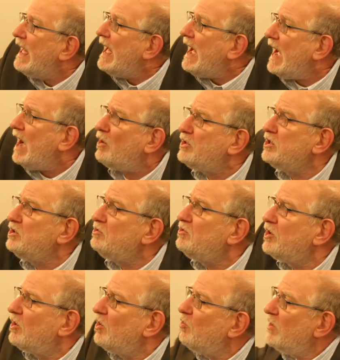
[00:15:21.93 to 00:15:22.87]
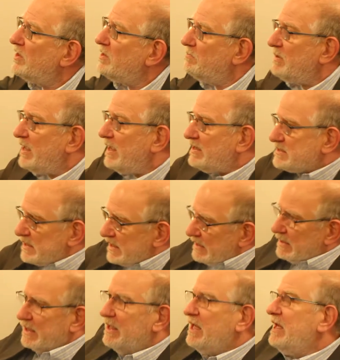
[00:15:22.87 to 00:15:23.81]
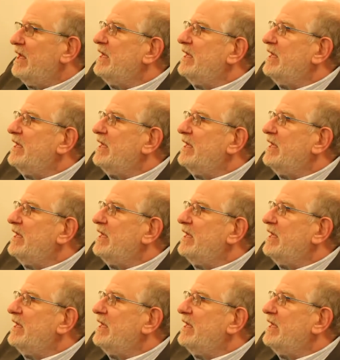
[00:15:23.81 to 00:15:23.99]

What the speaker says: How do you know when a painting